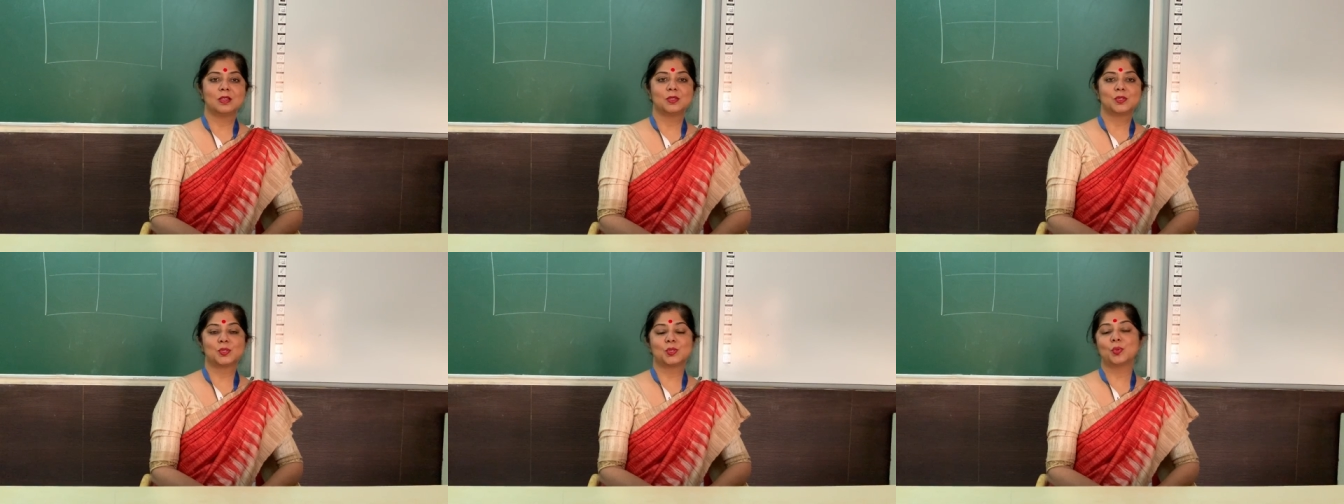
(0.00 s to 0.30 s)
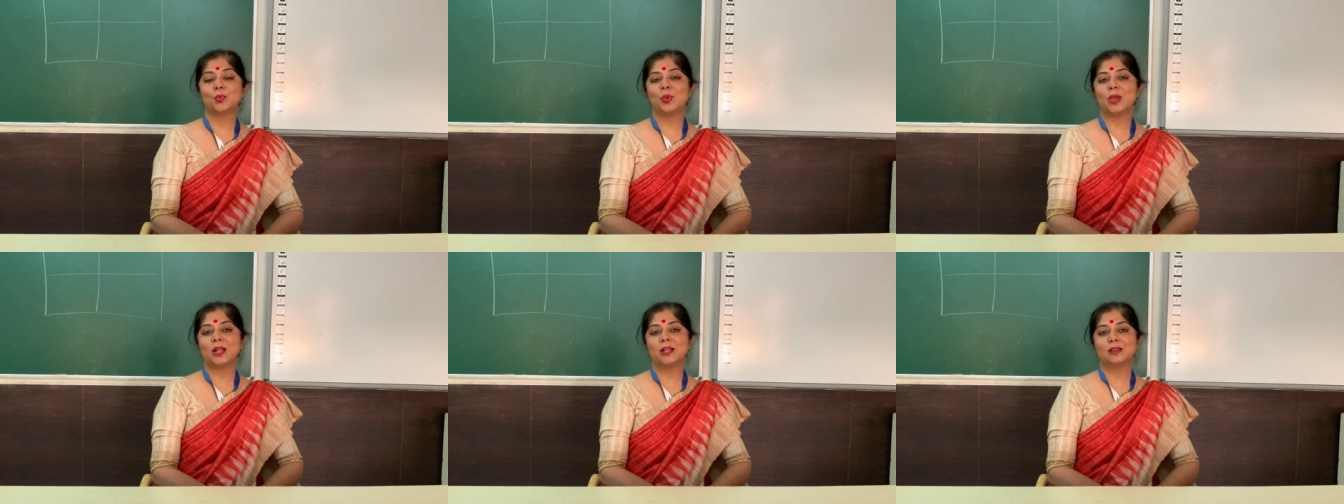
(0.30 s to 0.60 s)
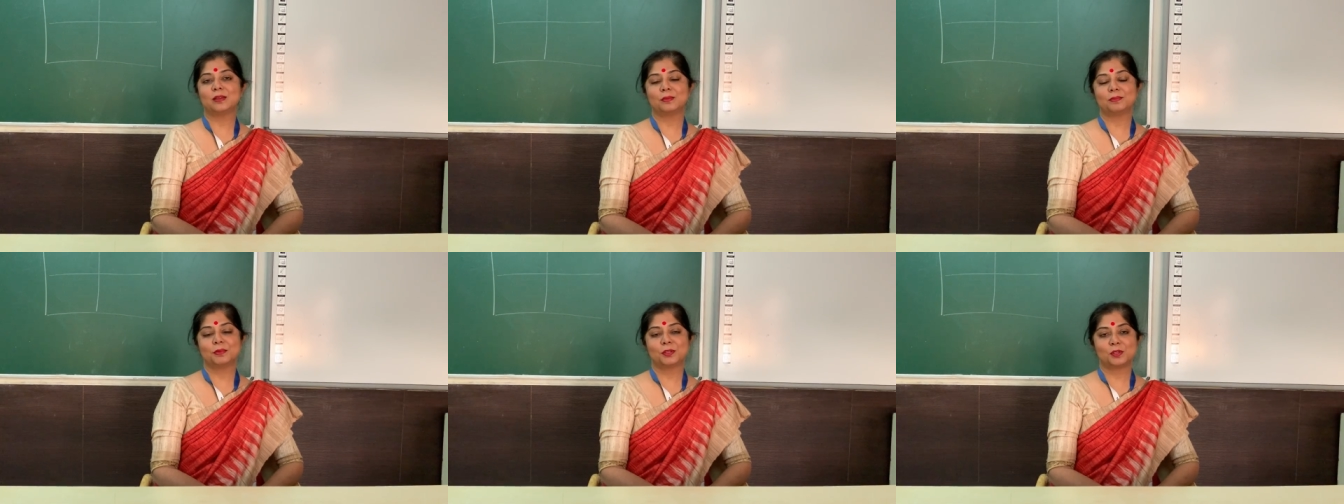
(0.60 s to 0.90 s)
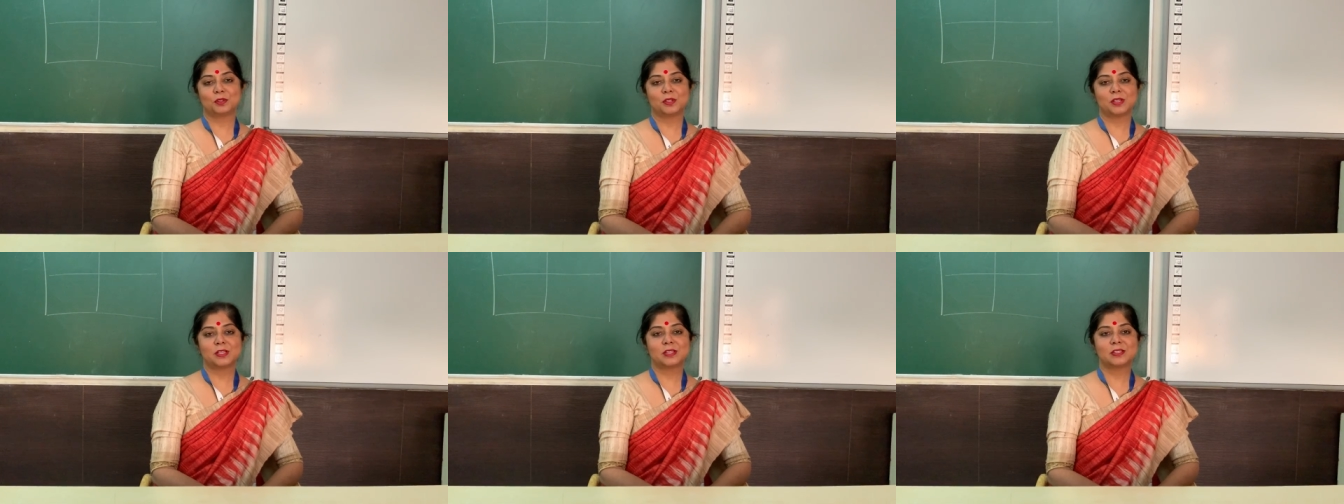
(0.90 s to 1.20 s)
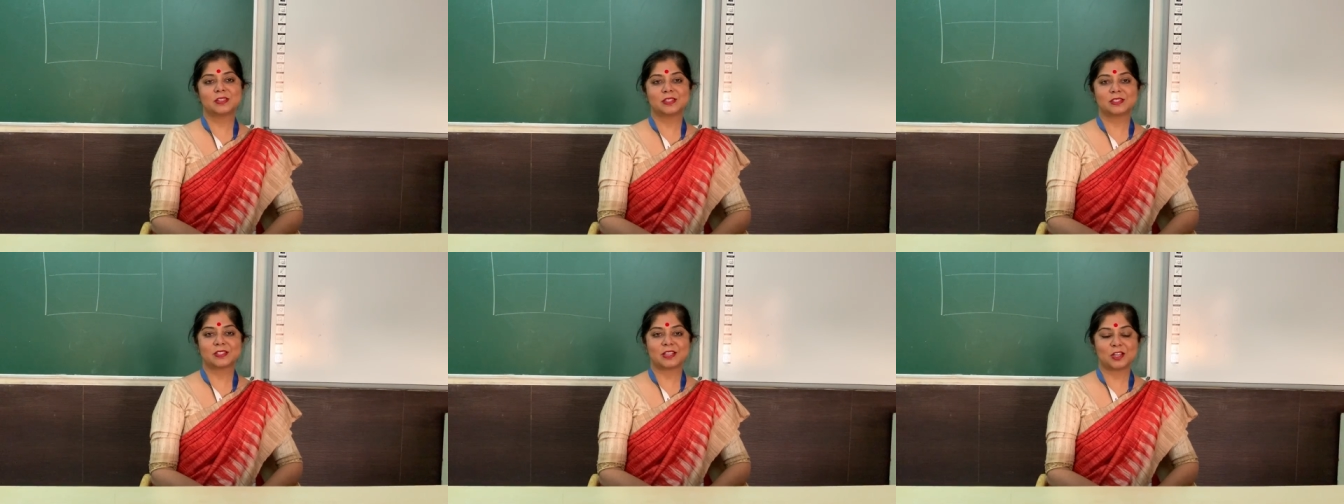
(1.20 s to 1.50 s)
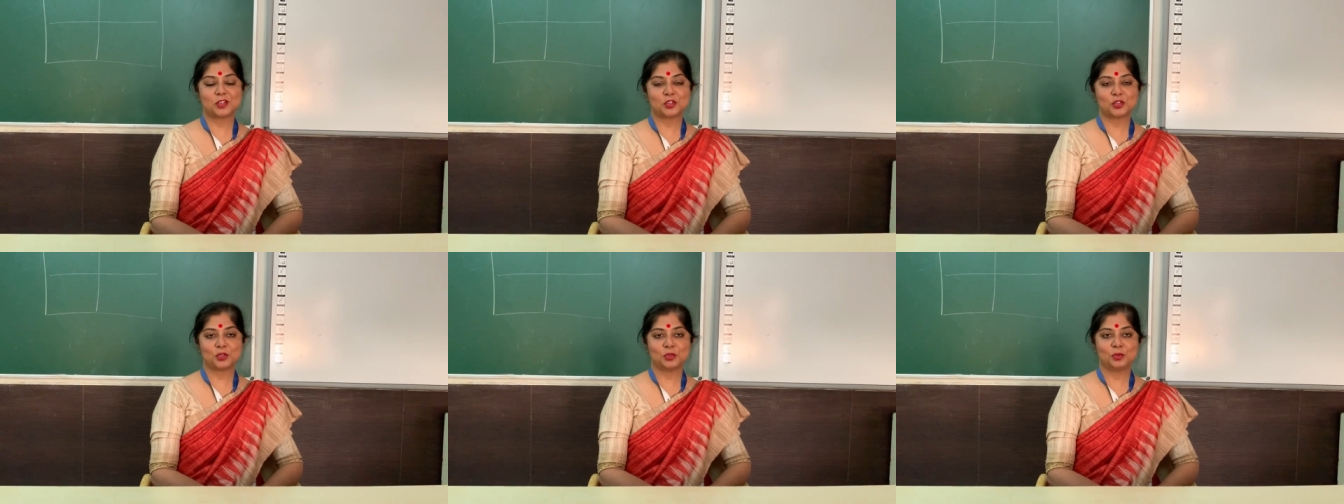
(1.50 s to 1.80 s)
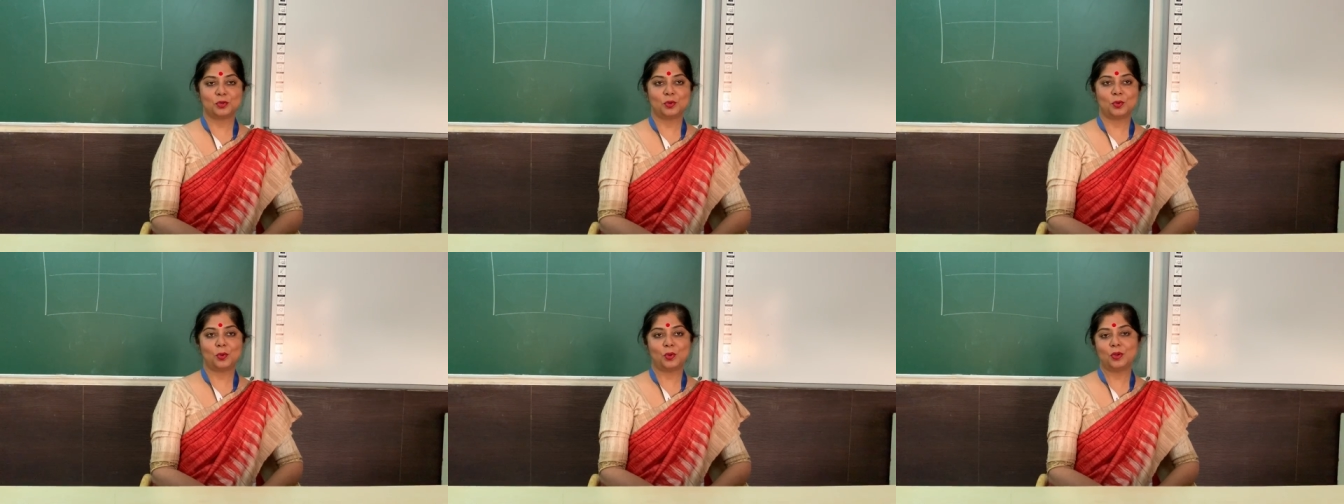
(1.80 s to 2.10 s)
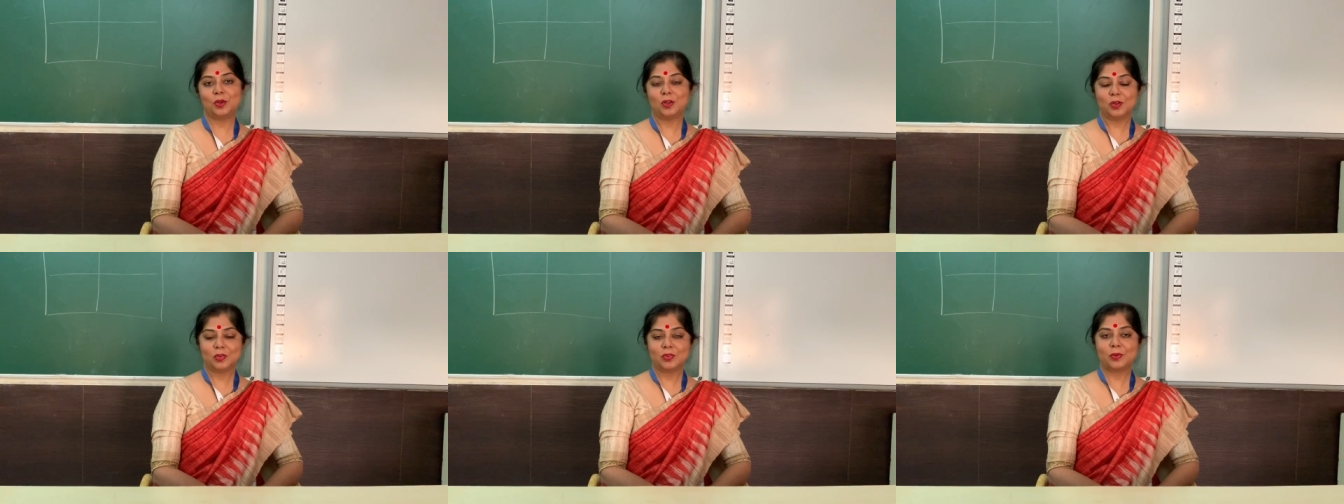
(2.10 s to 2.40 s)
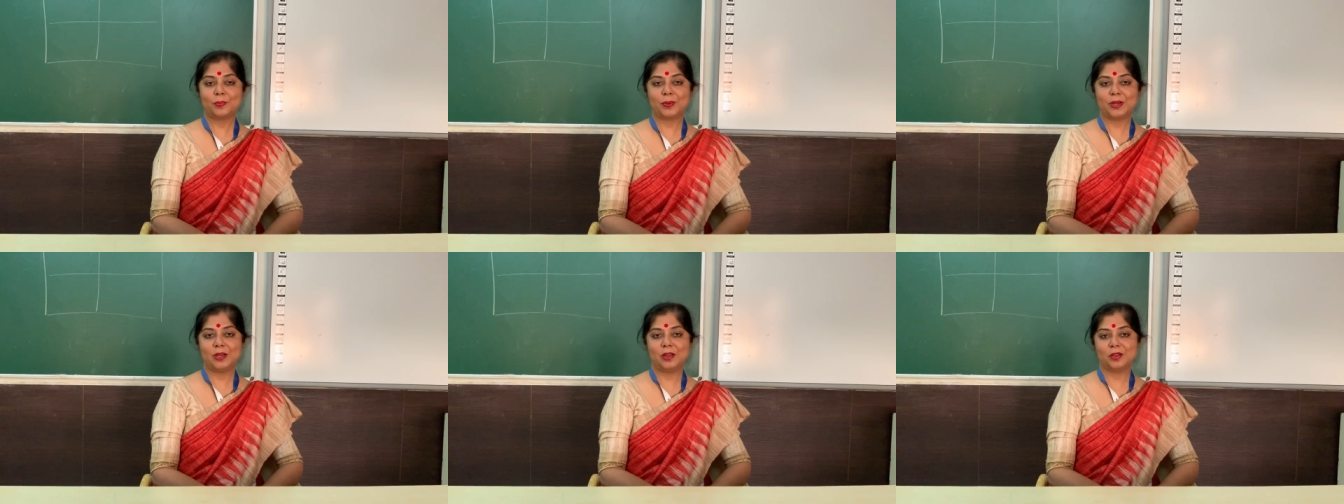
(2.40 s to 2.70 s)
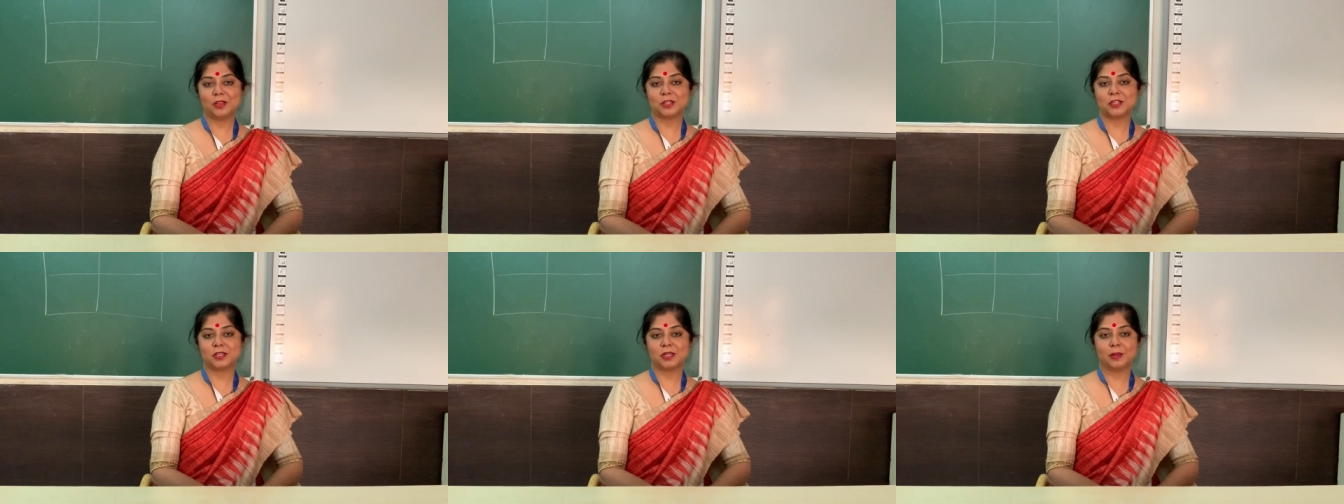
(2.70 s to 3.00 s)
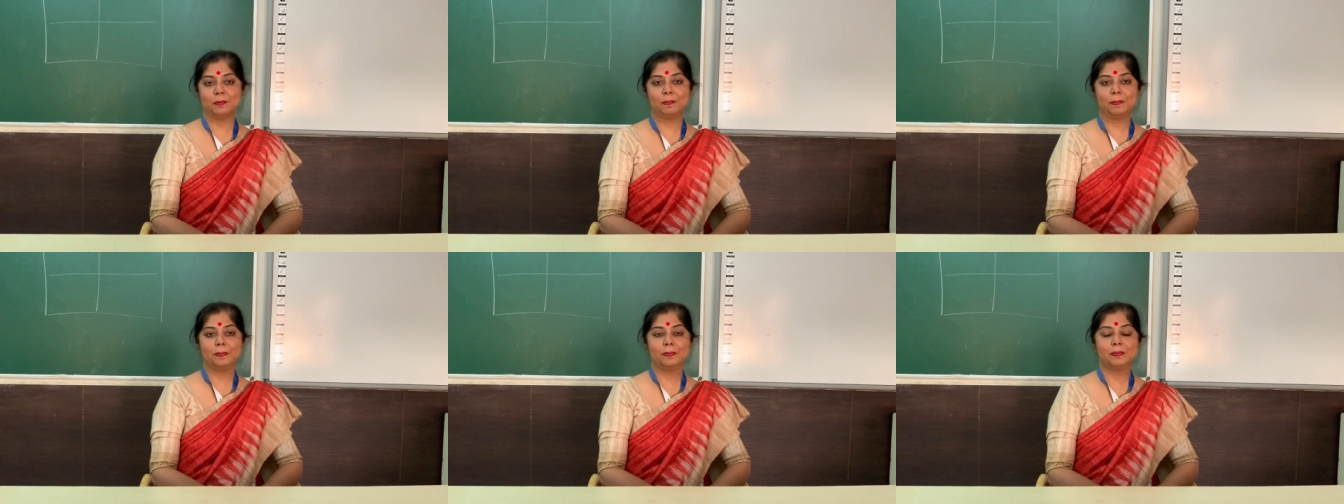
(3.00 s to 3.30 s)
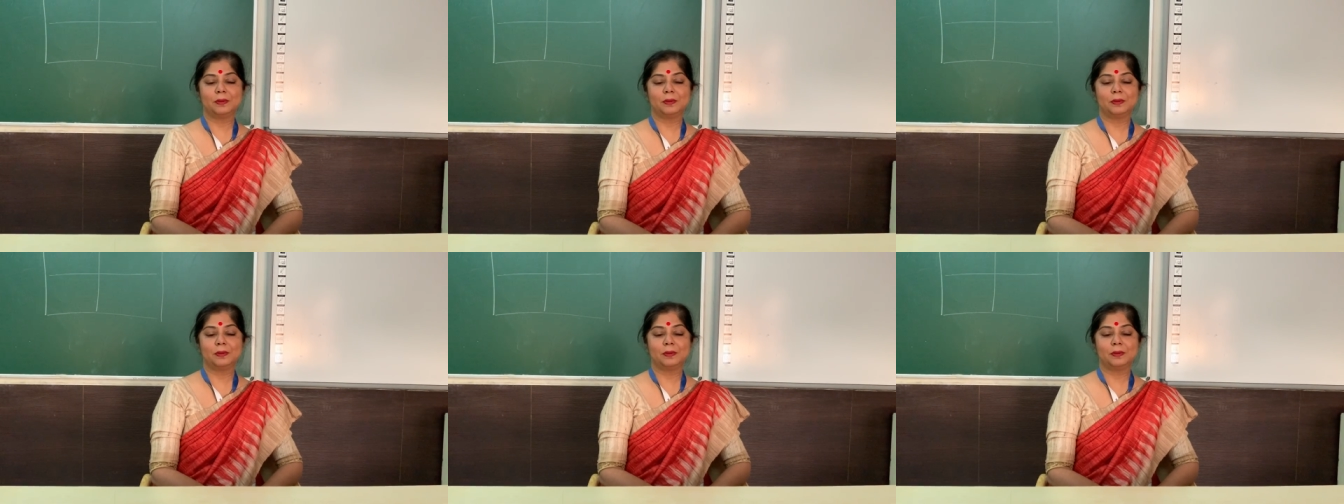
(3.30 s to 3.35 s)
So welcome to this discussion on entrepreneurship.